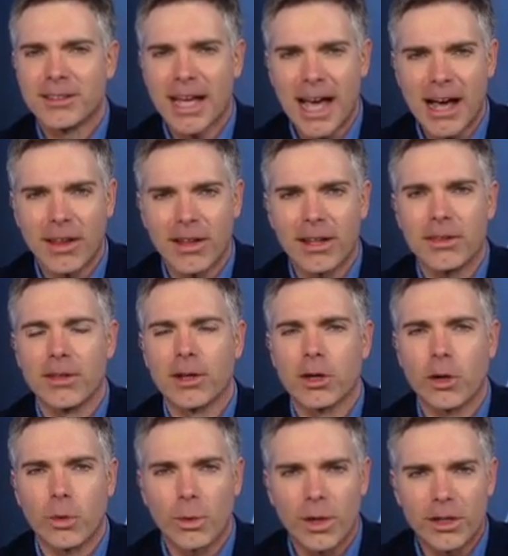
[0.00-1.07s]
talent, the
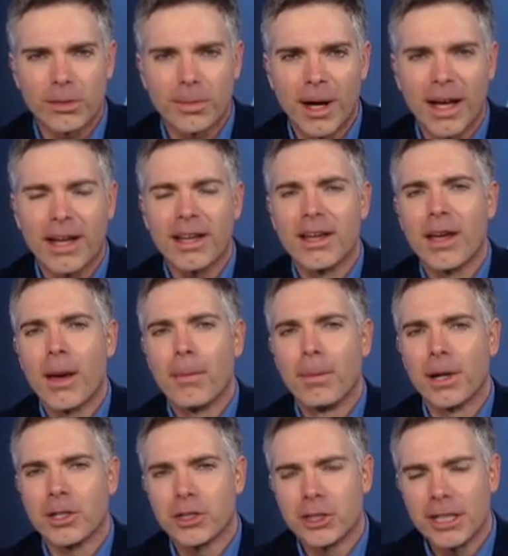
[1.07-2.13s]
charisma,
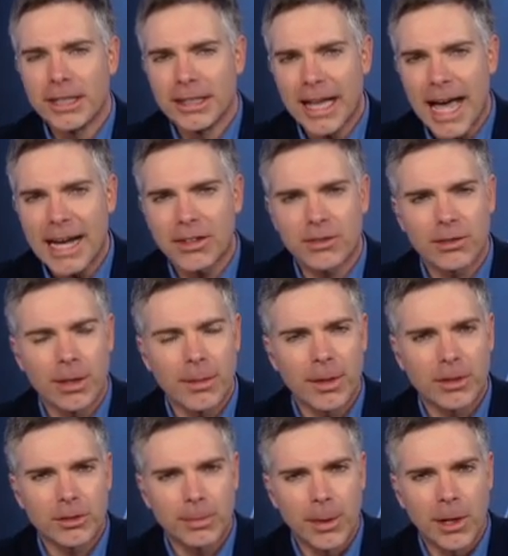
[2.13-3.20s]
but she lacked some
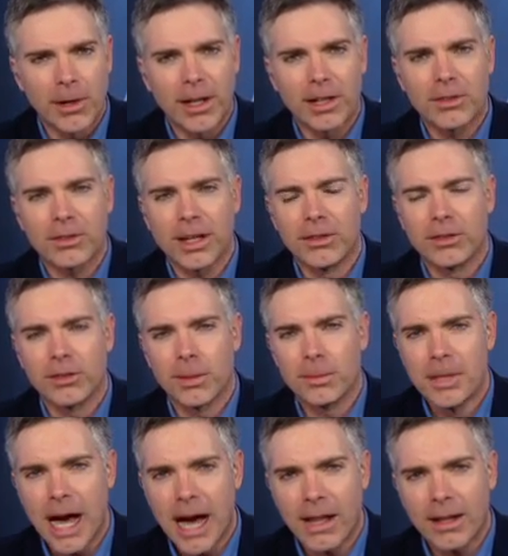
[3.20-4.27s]
experience and
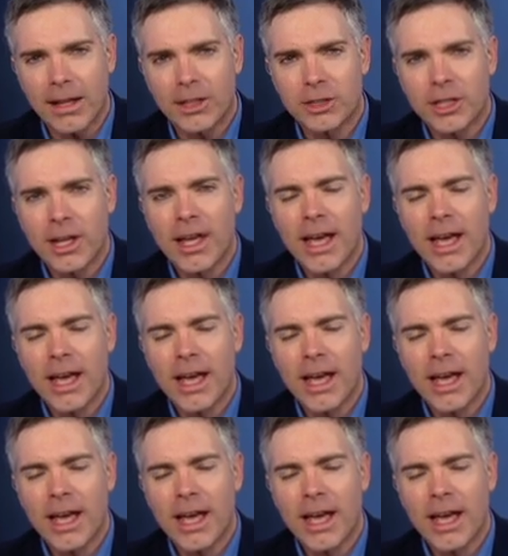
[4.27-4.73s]
some knowledge.